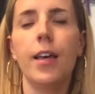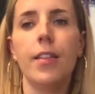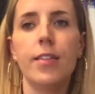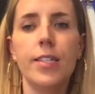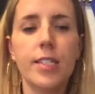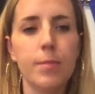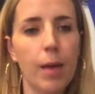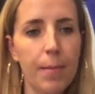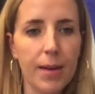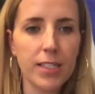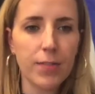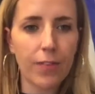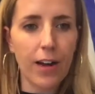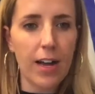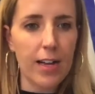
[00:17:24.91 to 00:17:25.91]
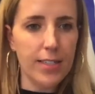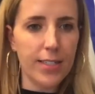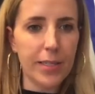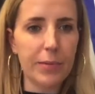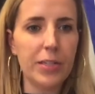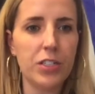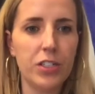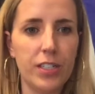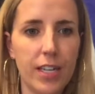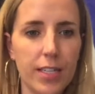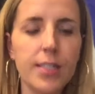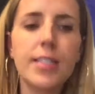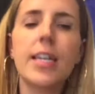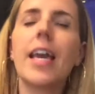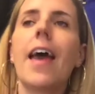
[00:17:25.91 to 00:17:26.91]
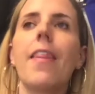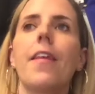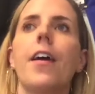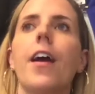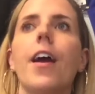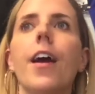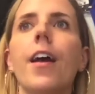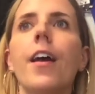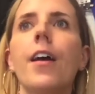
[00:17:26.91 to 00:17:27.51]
this is my best friend, so we should dance together.